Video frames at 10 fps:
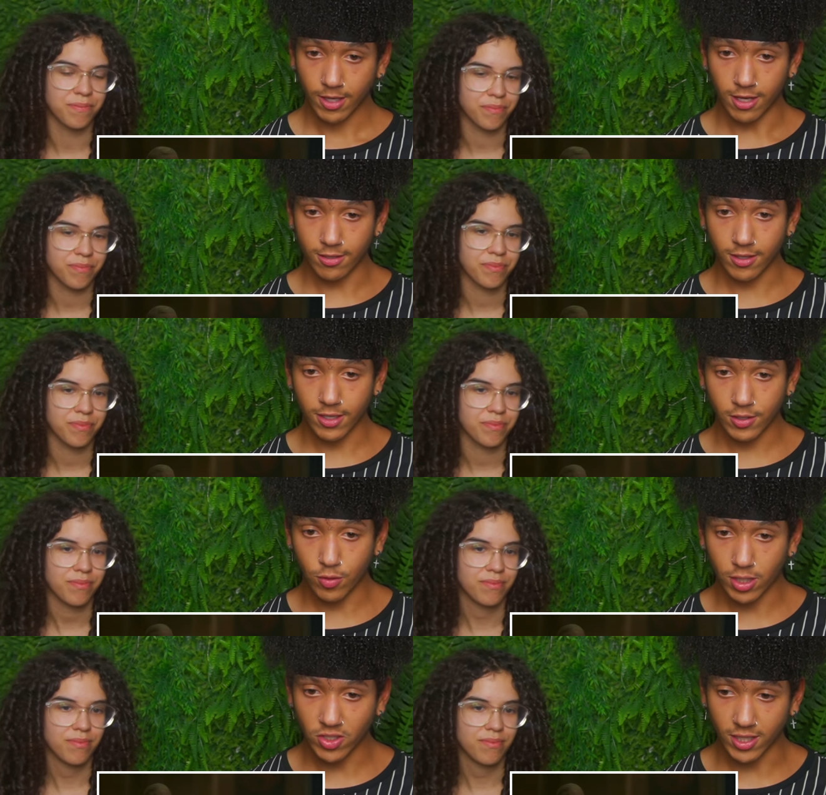Speaker 1: How
Speaker 2: things would
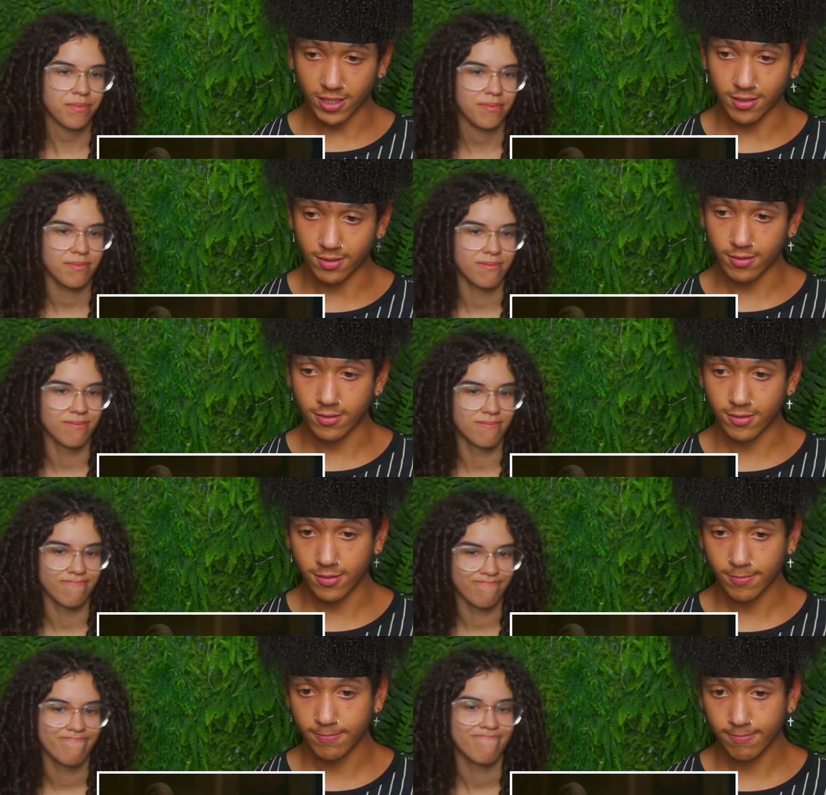have changed.
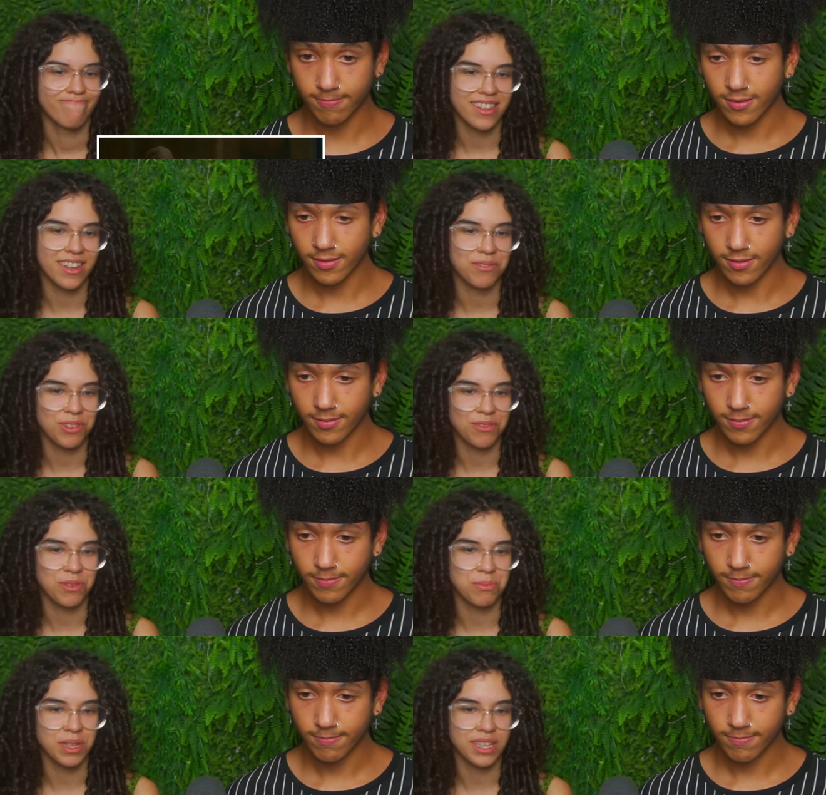
Speaker 1: It would have
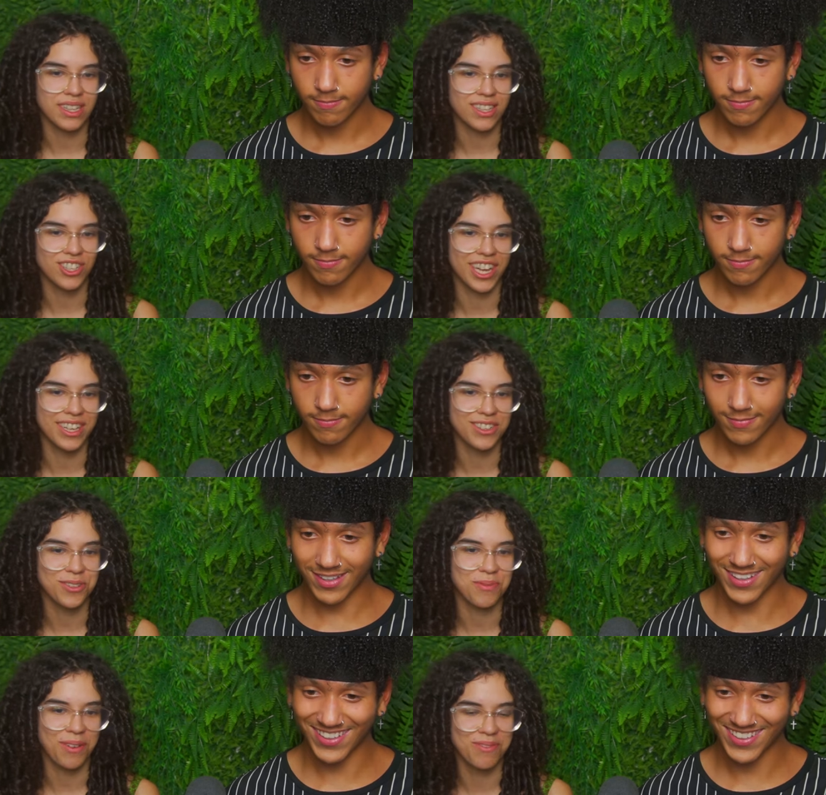completely
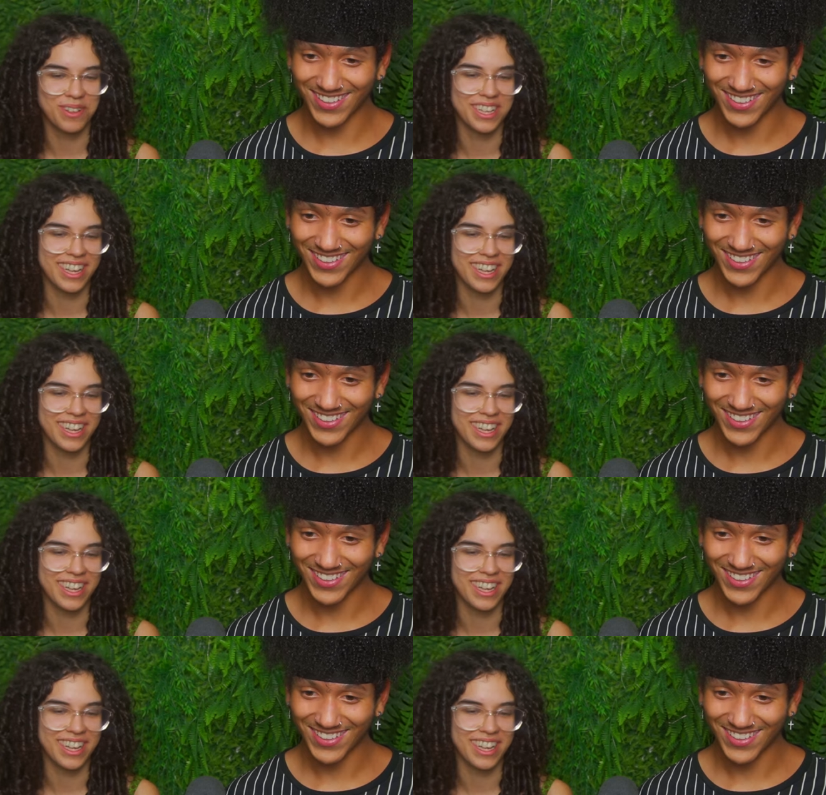changed.